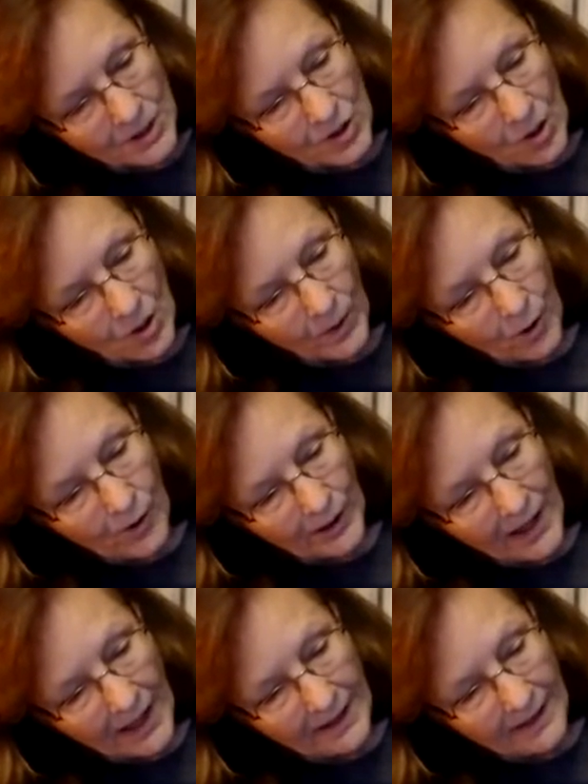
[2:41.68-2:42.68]
So we're
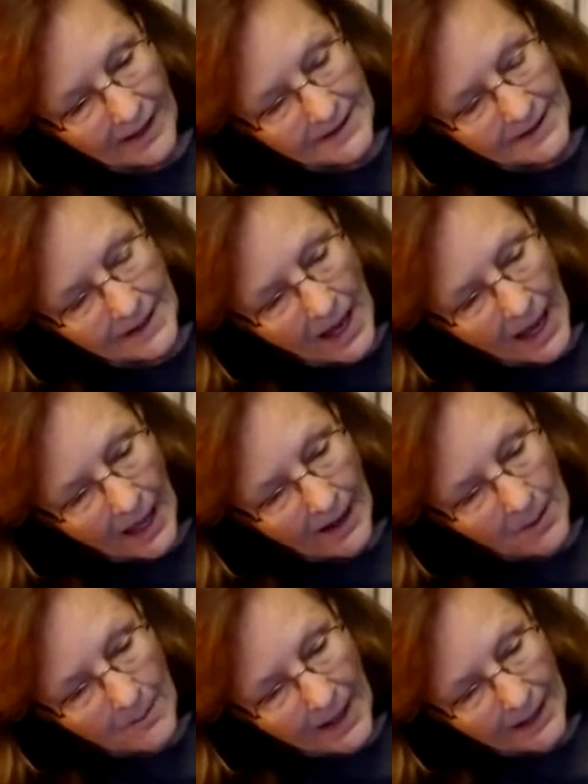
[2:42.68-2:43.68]
going like this, and
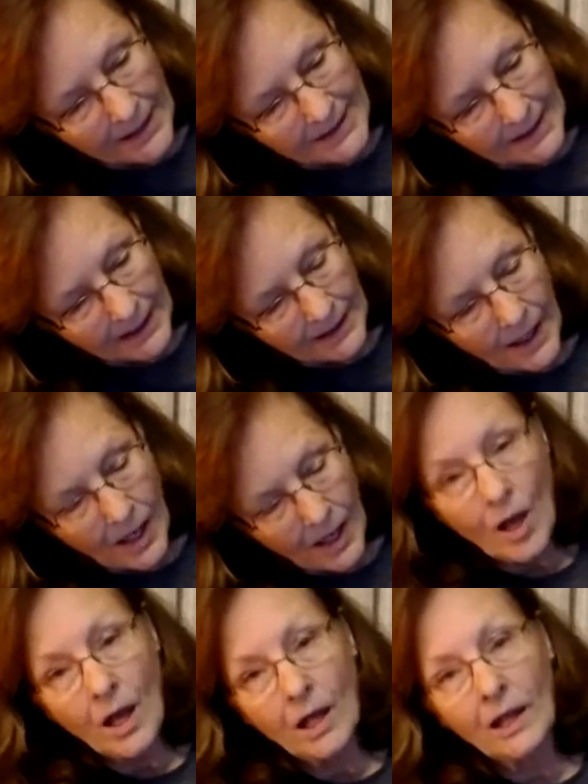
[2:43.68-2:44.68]
it makes it
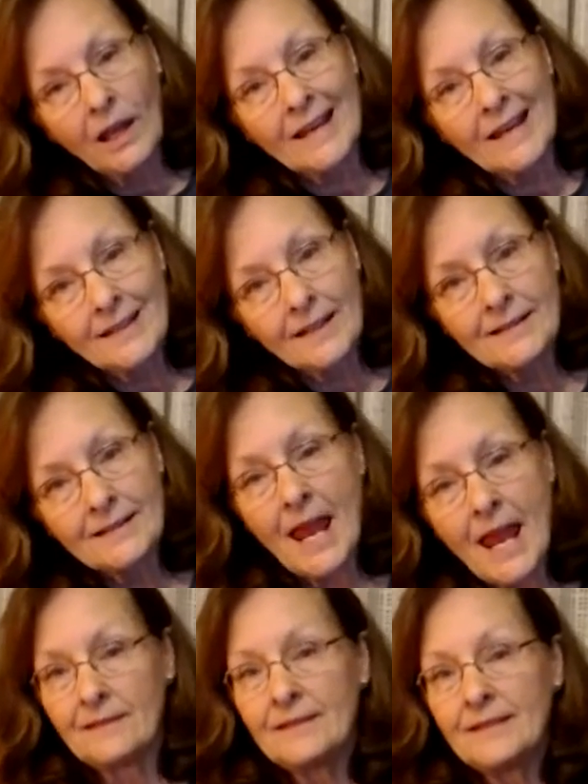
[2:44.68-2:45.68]
less
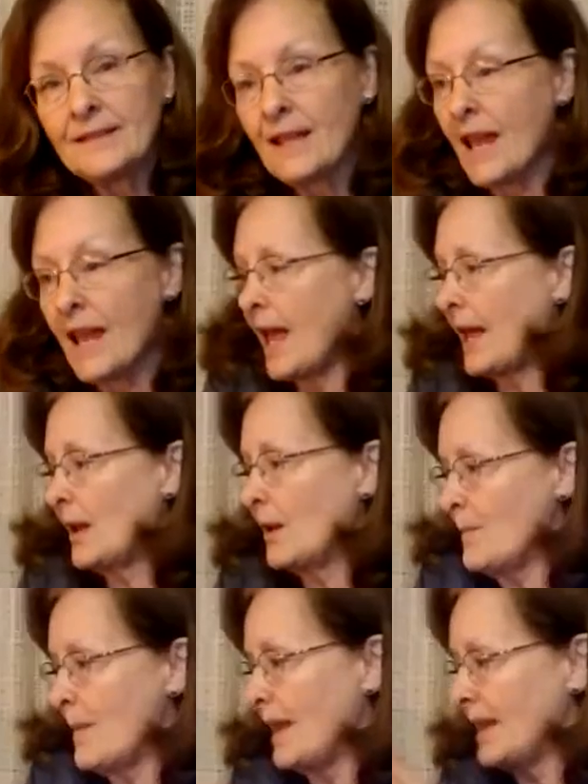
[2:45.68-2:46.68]
intense, and
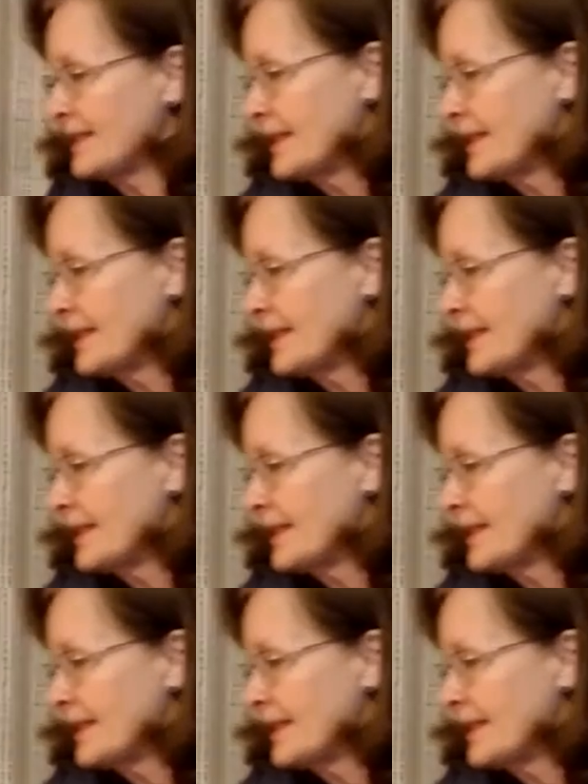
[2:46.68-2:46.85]
it makes